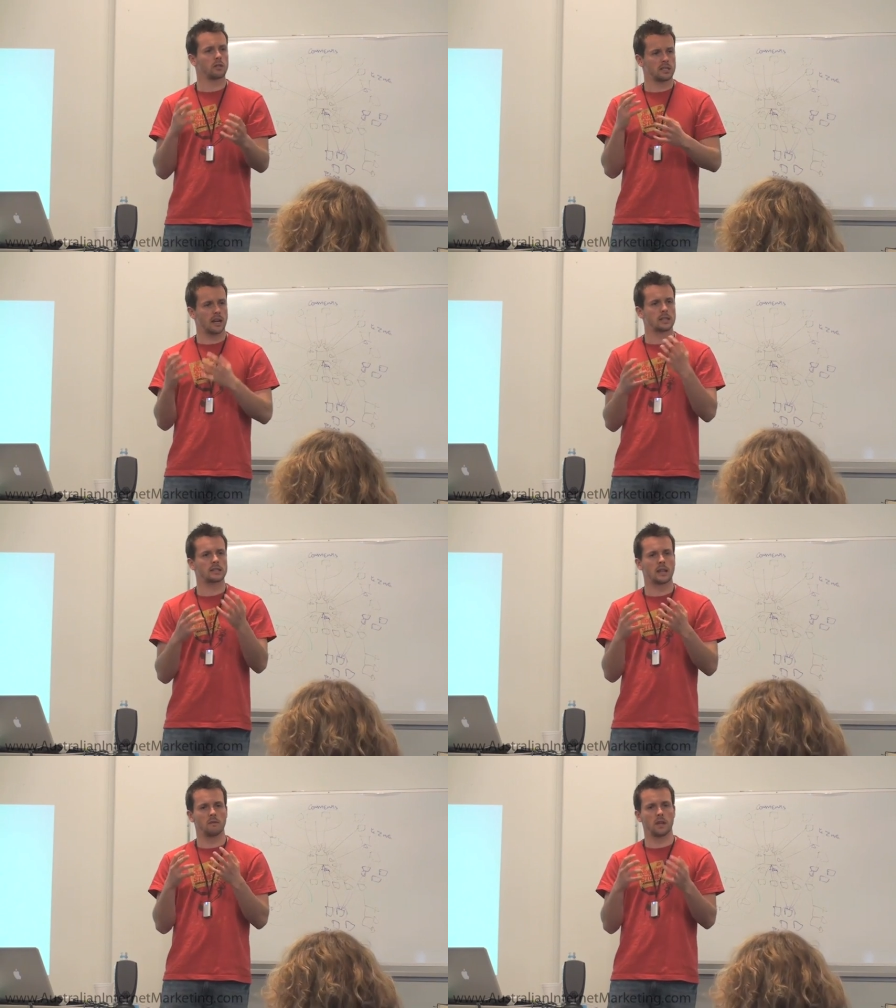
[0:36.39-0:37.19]
You're starting
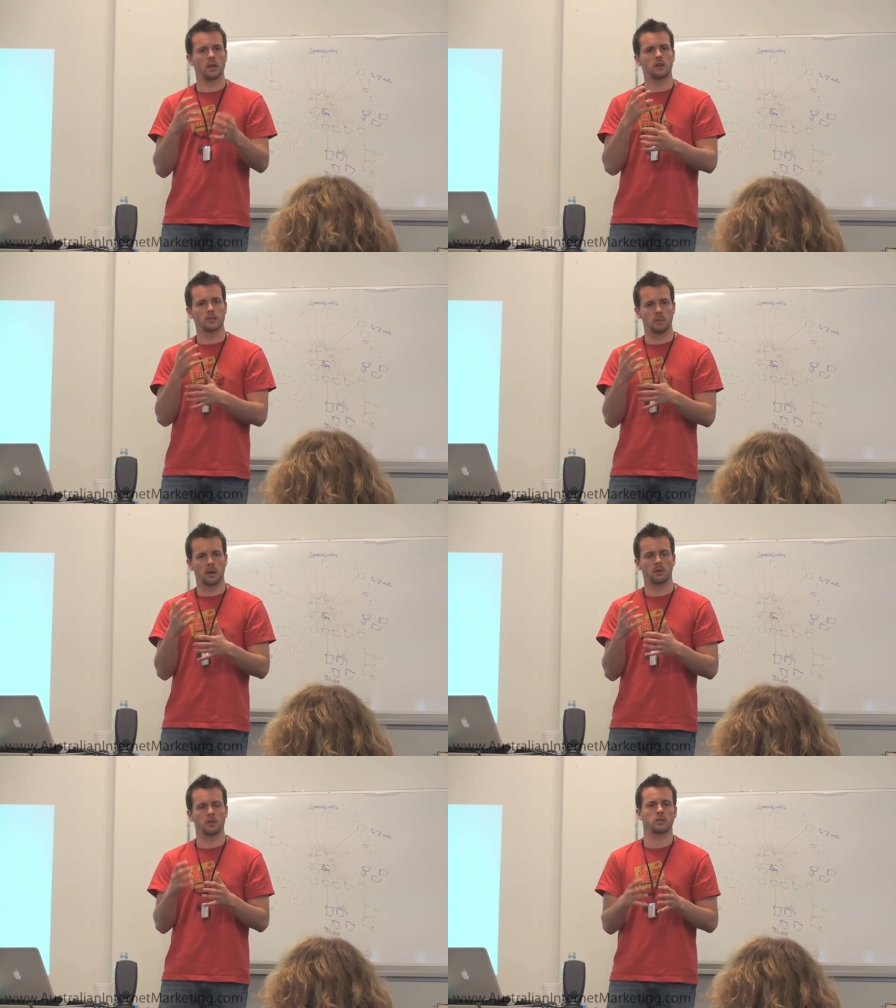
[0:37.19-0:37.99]
to see videos
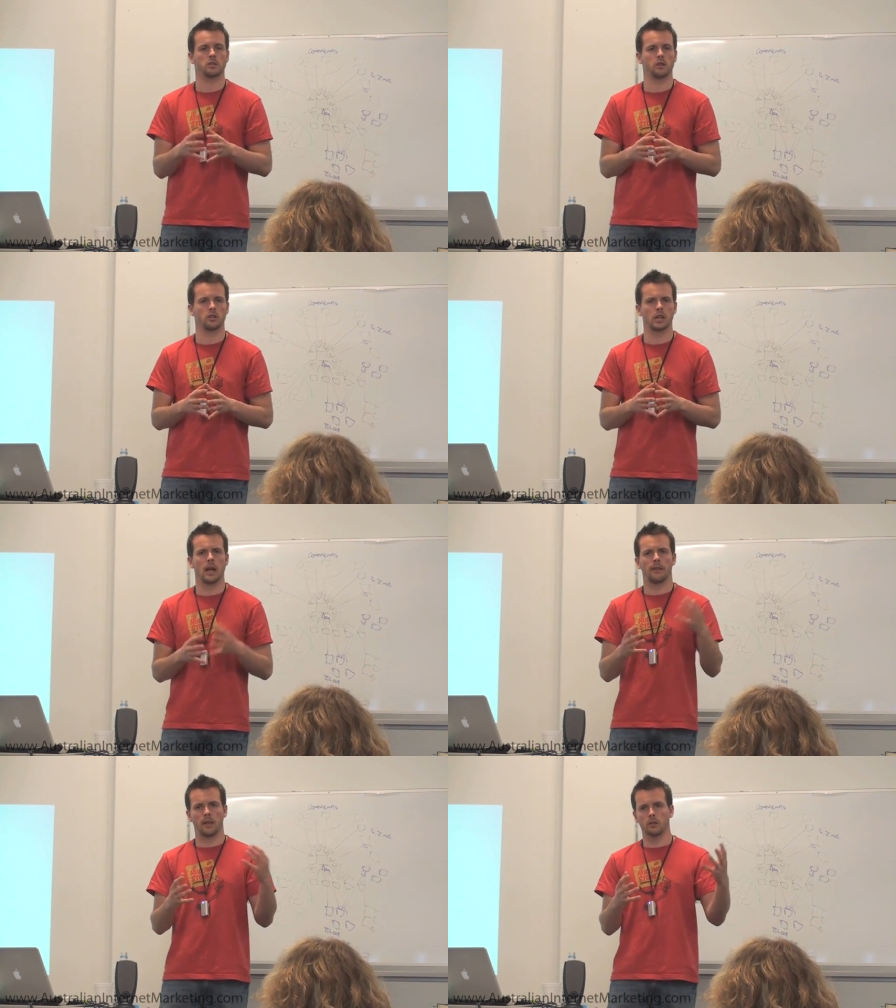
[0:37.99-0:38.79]
appear in the search,
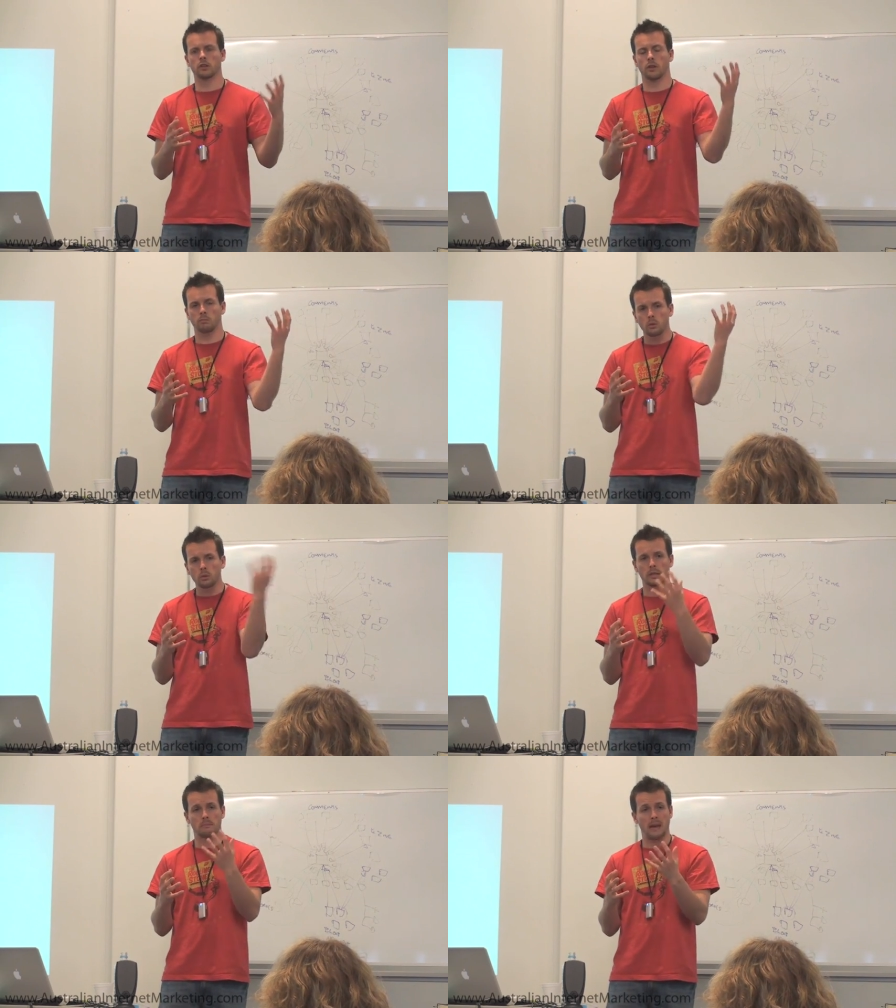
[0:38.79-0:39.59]
and they also
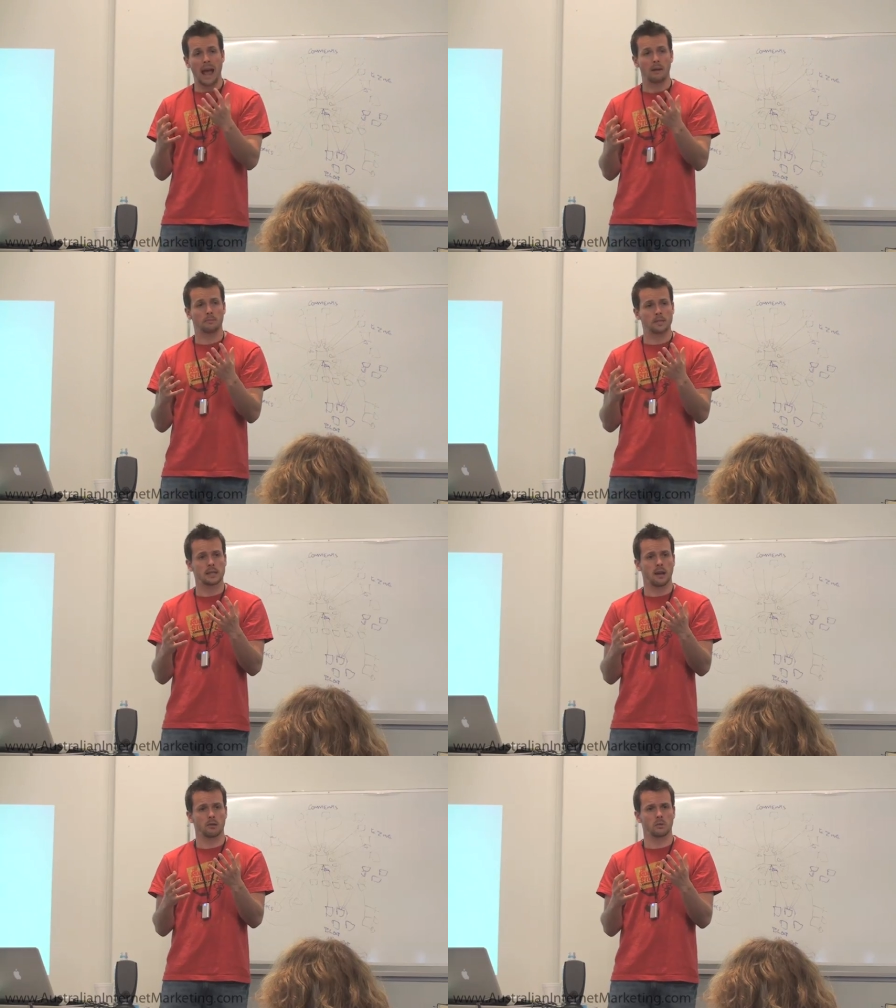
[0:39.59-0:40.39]
pulled in
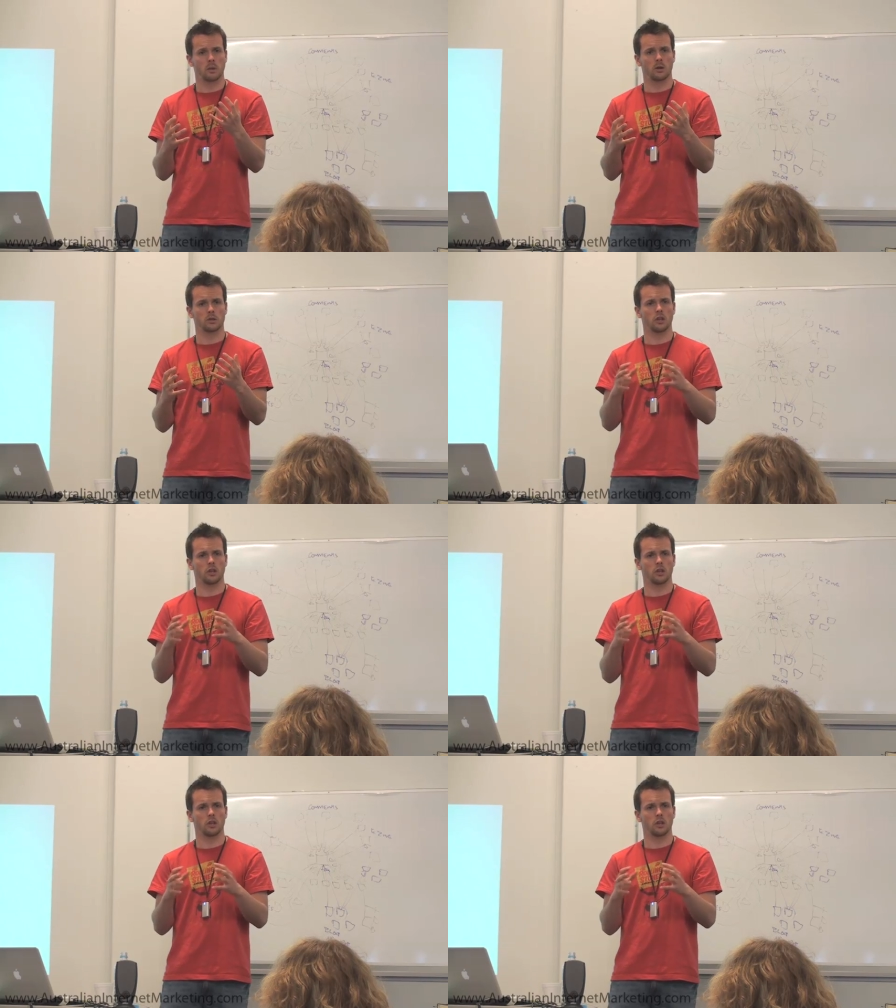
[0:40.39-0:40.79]
maps now as well.